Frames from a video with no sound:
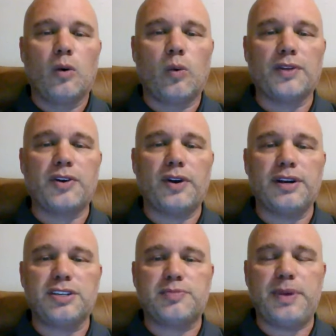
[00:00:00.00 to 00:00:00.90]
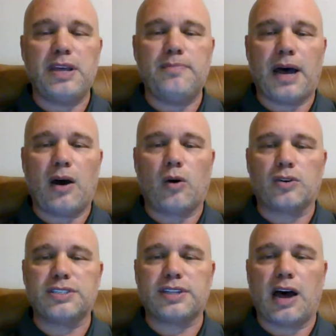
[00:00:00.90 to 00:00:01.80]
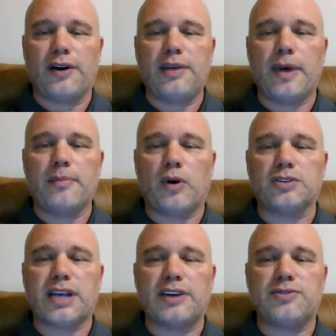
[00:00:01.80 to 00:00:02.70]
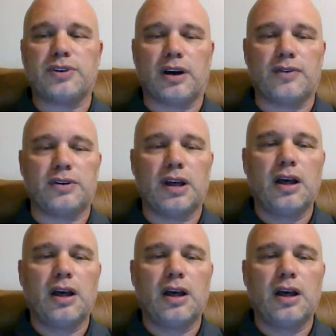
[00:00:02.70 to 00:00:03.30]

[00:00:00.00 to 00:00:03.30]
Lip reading: Whether you're into speed, power, or style, eBay Motors has you covered.